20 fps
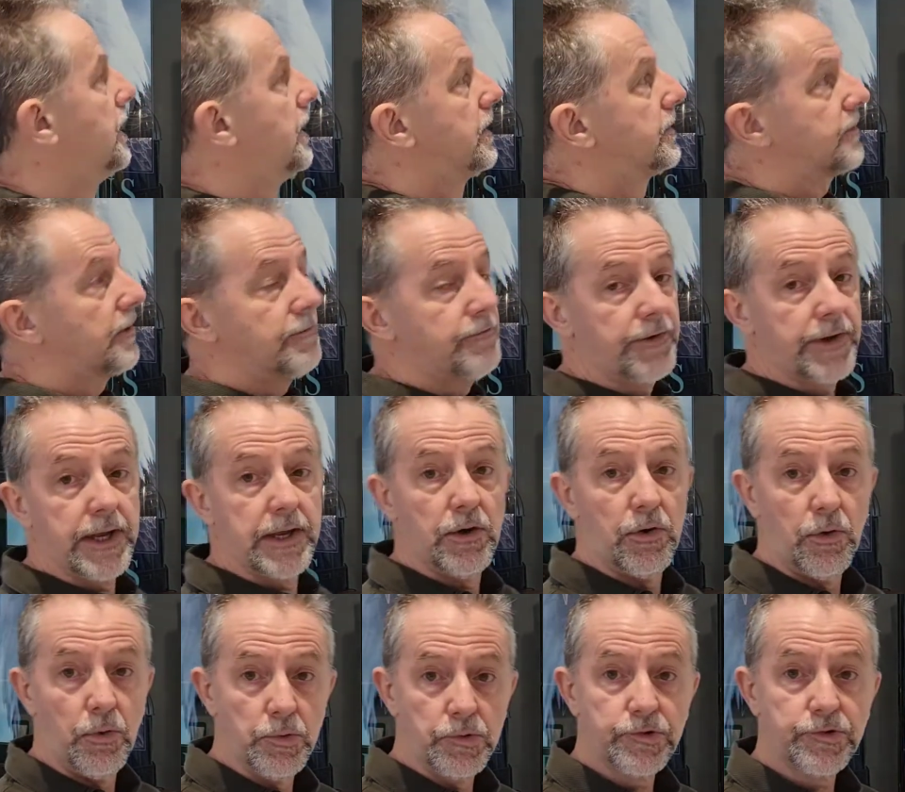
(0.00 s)
Don't forget
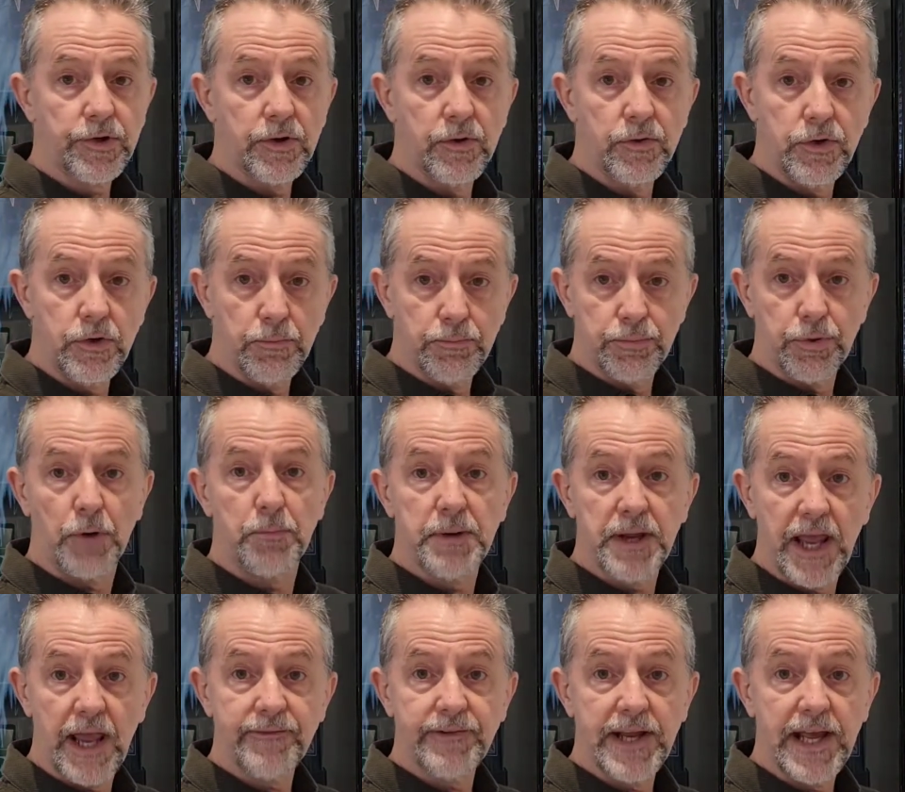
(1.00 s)
also you'll probably
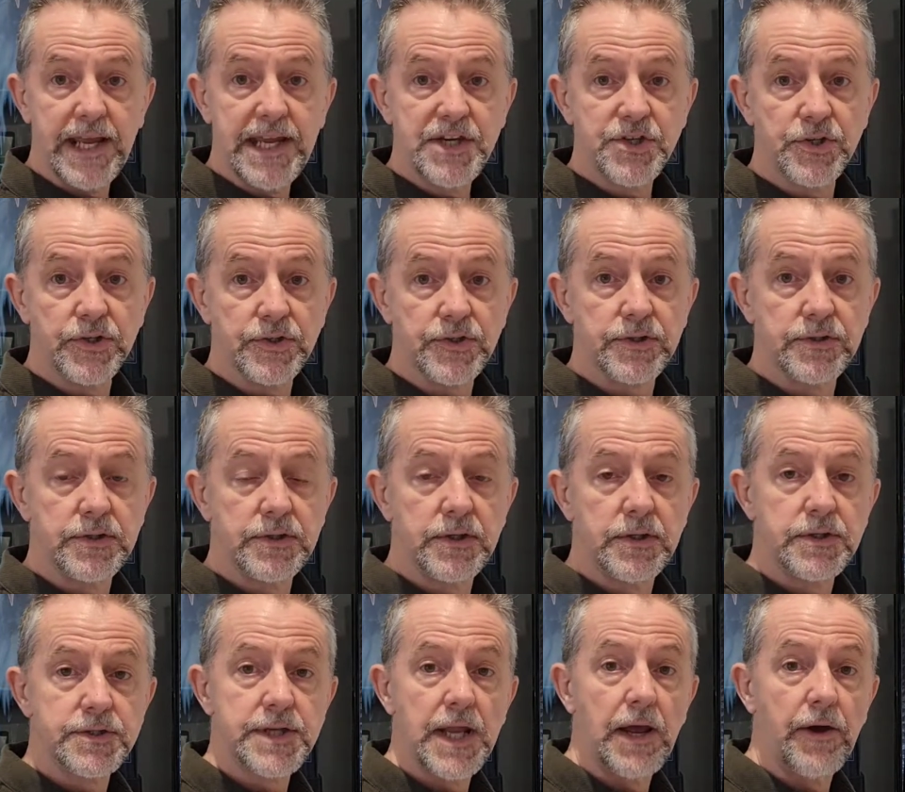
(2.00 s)
have an agent.
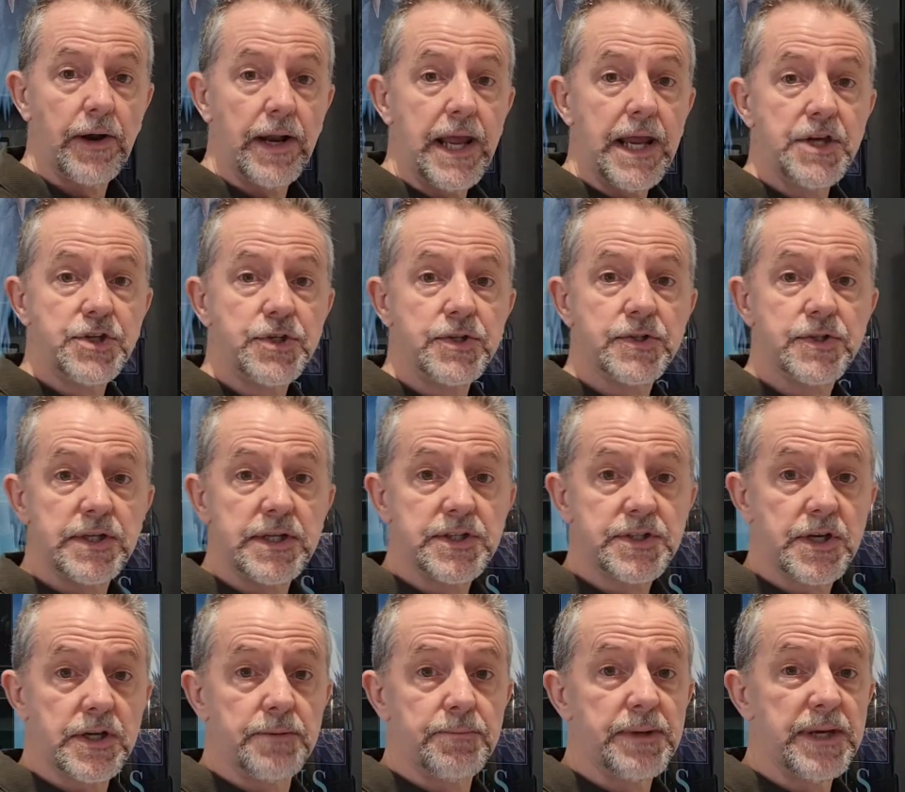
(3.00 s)
So now an agent is
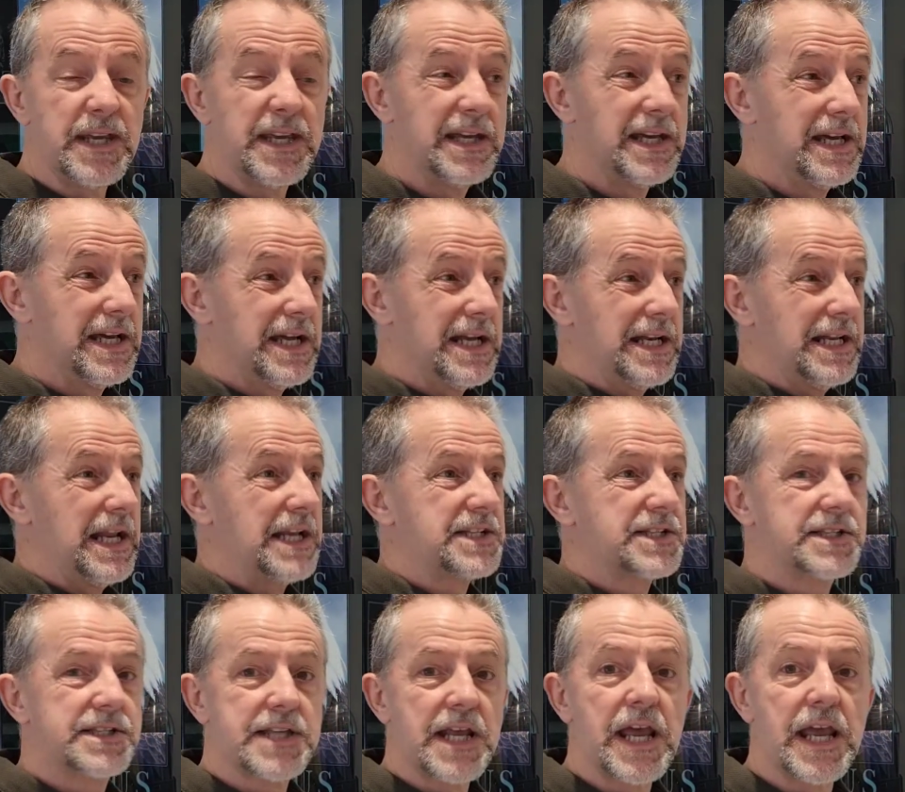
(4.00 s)
going to be, let's
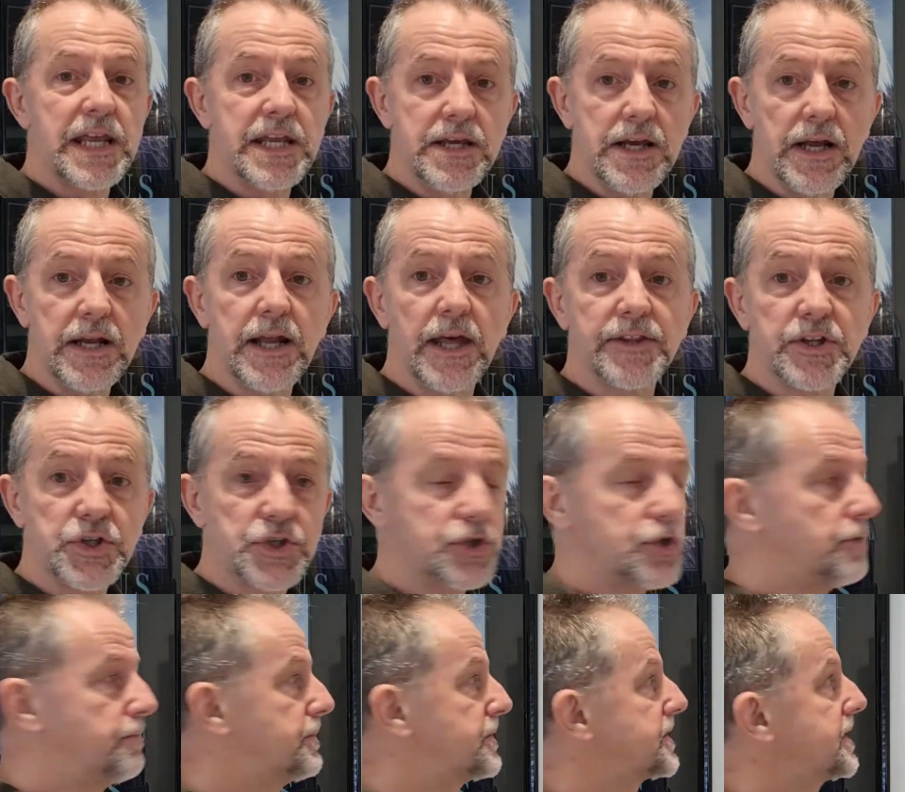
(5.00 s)
say, another
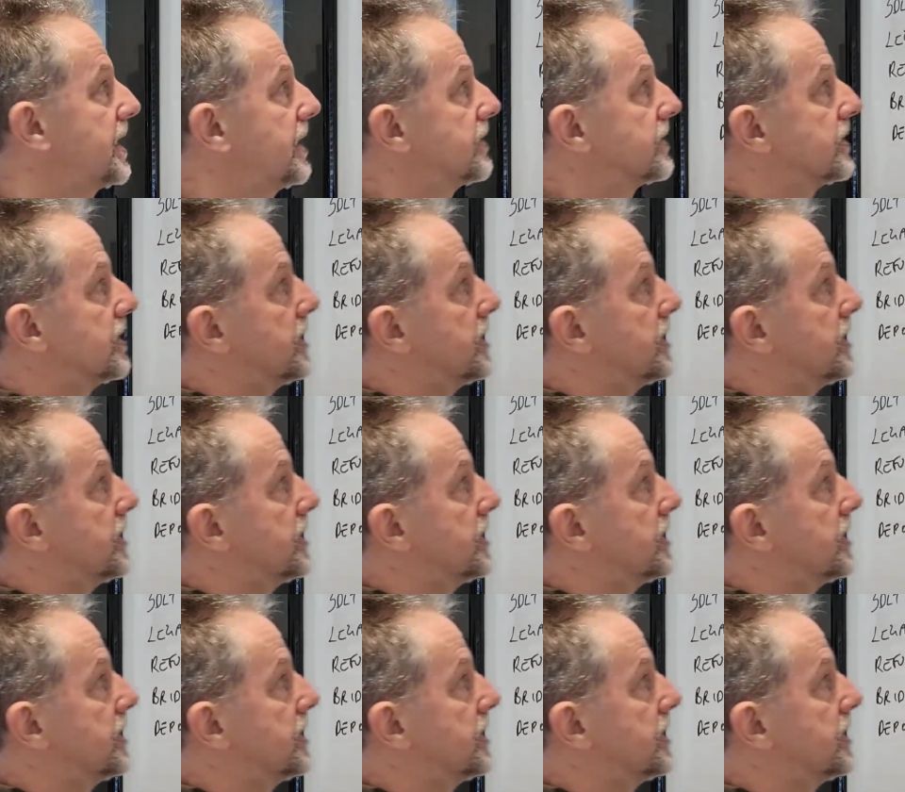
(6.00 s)
2%.